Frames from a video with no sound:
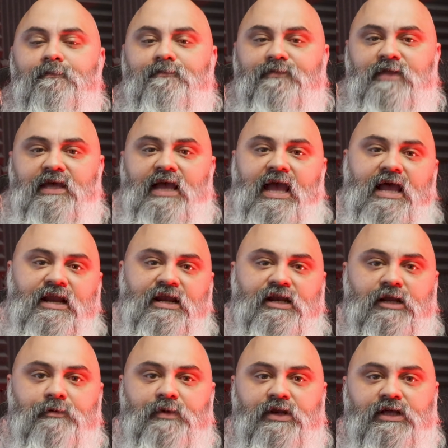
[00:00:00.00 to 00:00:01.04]
The
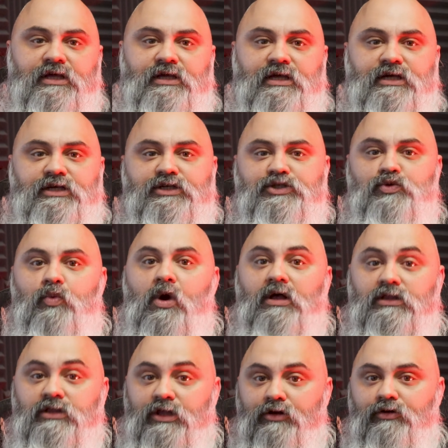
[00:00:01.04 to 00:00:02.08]
anonymity is what
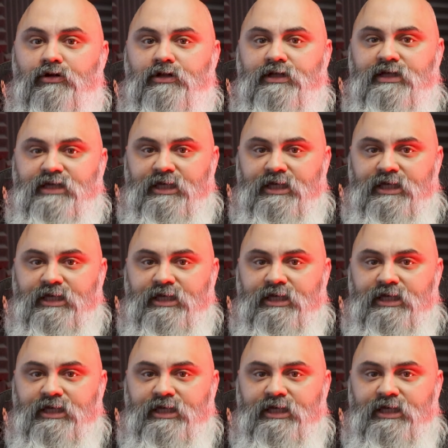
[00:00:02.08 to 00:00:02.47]
literally